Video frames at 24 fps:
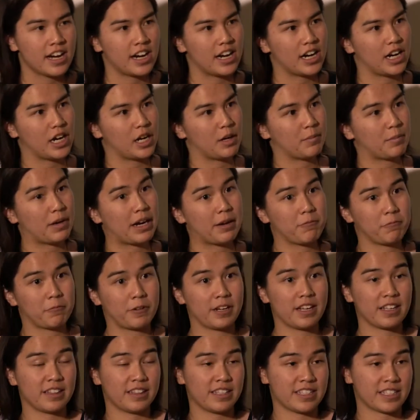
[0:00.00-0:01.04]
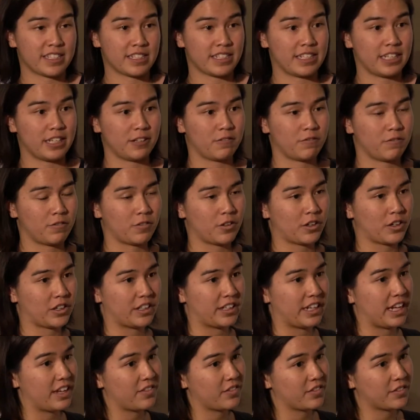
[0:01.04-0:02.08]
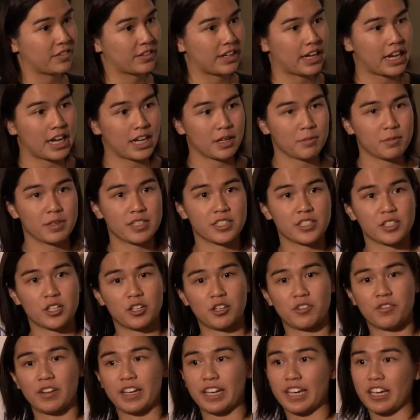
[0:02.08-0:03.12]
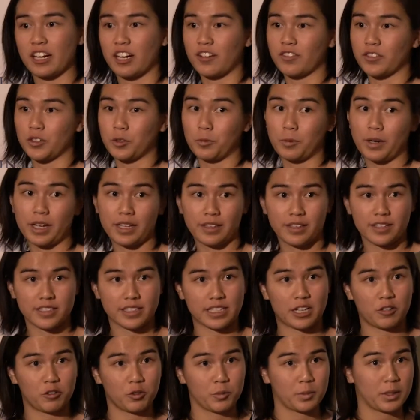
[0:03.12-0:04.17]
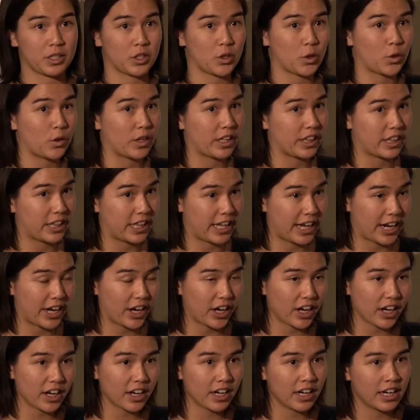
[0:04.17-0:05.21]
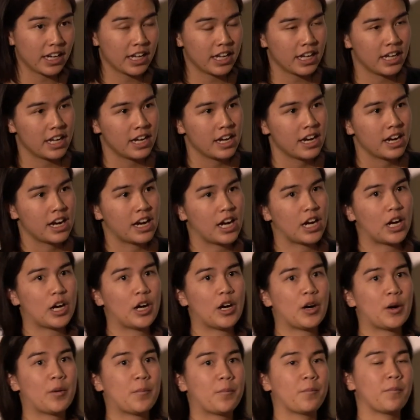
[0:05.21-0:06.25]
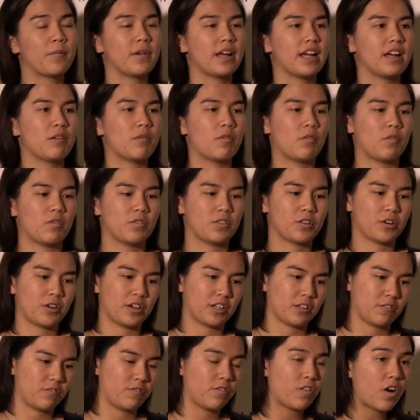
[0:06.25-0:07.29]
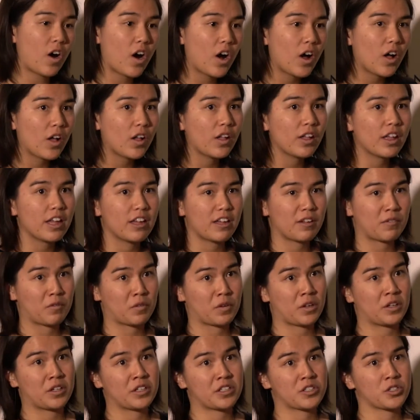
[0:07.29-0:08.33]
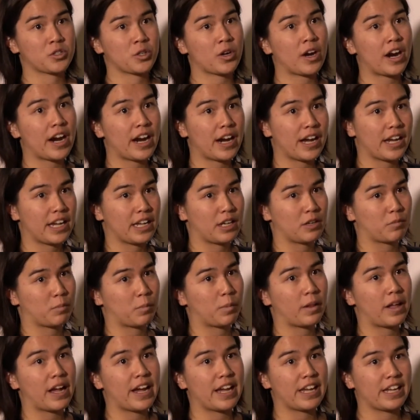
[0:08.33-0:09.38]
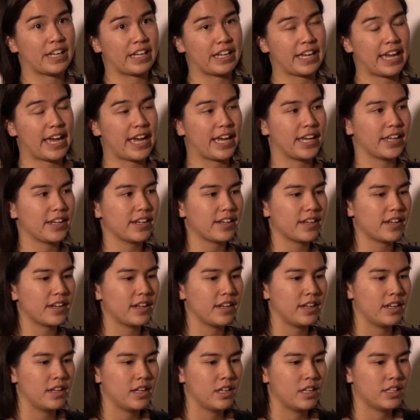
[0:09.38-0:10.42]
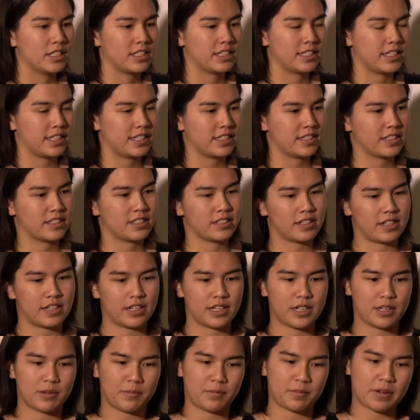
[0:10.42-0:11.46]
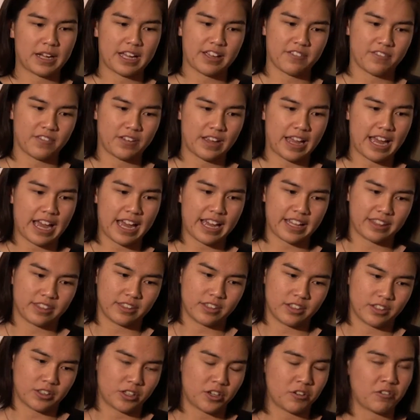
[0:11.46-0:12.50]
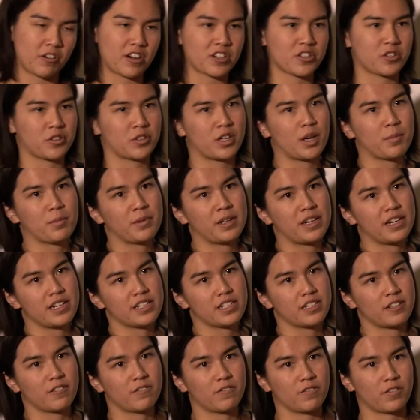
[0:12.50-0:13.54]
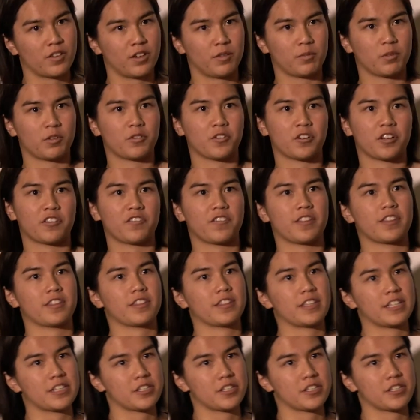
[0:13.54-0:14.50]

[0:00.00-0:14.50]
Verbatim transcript: Um, I'm waitlisted for Naval Academy, so if I get off the waitlist, I will be going there. Okay. Um, during fall, I'm going to try and apply again since um, I've had the congressional nomination from 45th